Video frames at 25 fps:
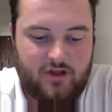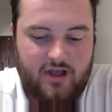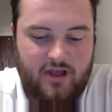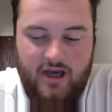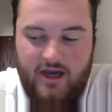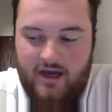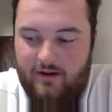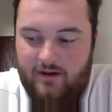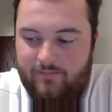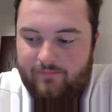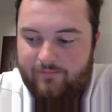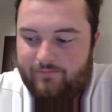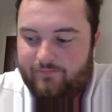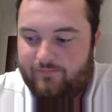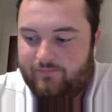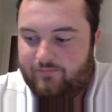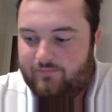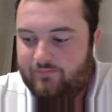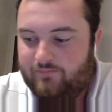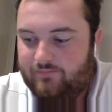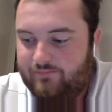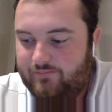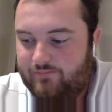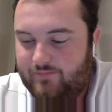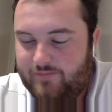Yeah,
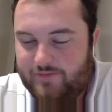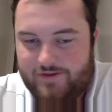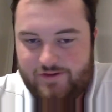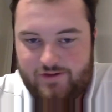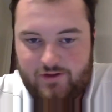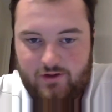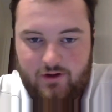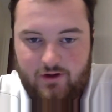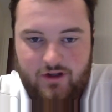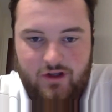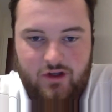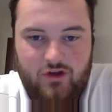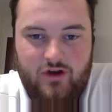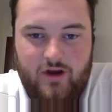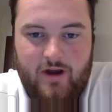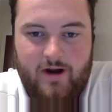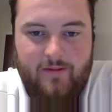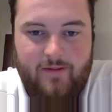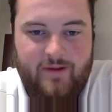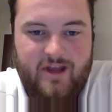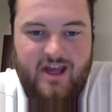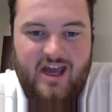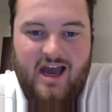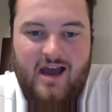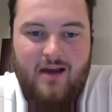so you got
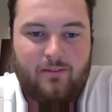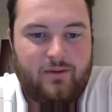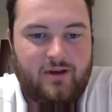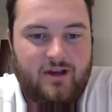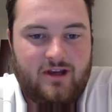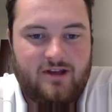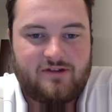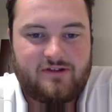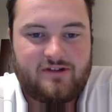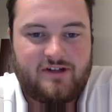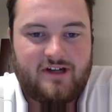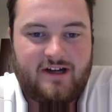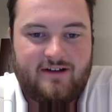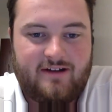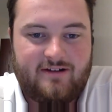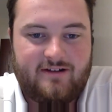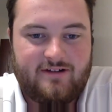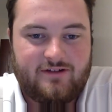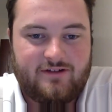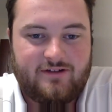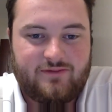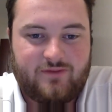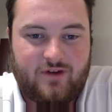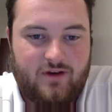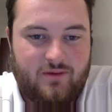to be happy as an
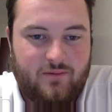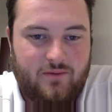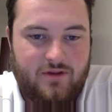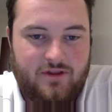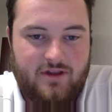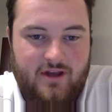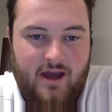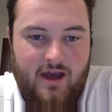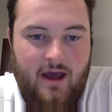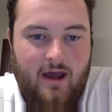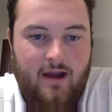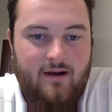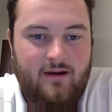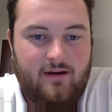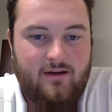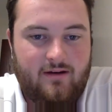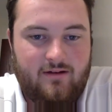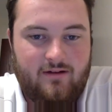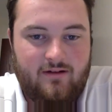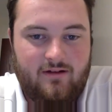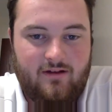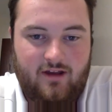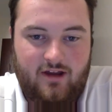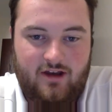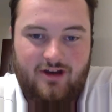Islanders fan with that,
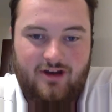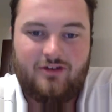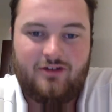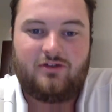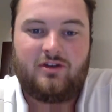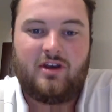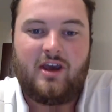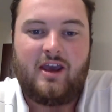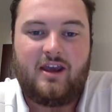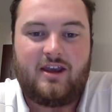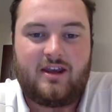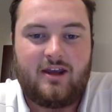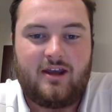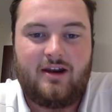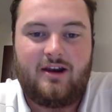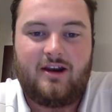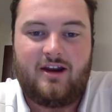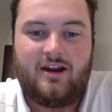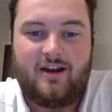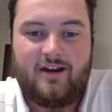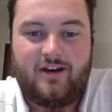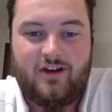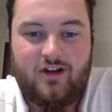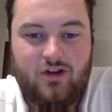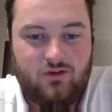and you take
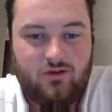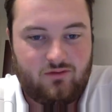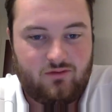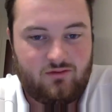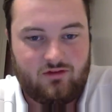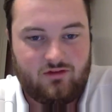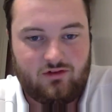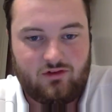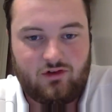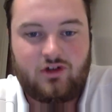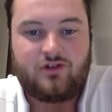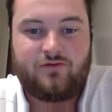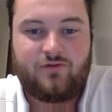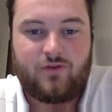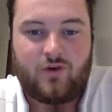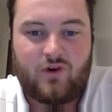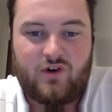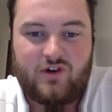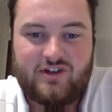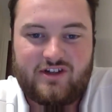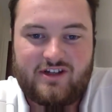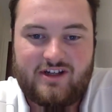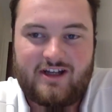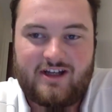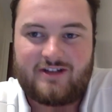it and you look
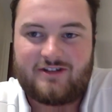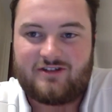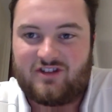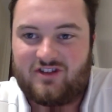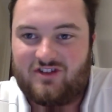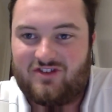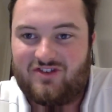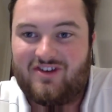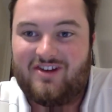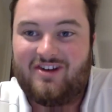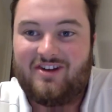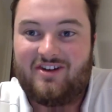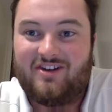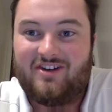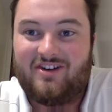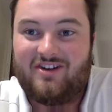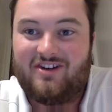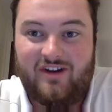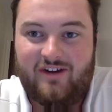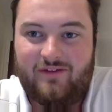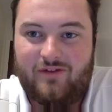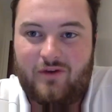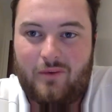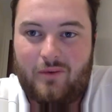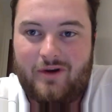forward to next season. You
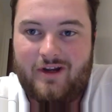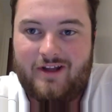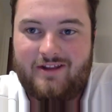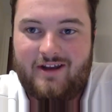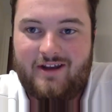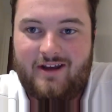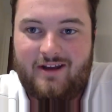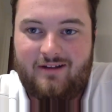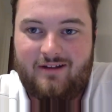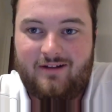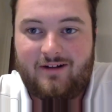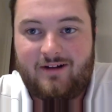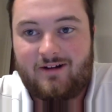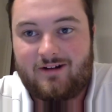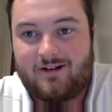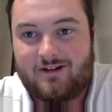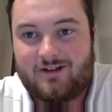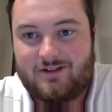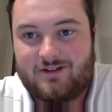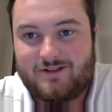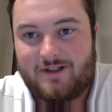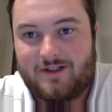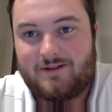don't have to wait that long.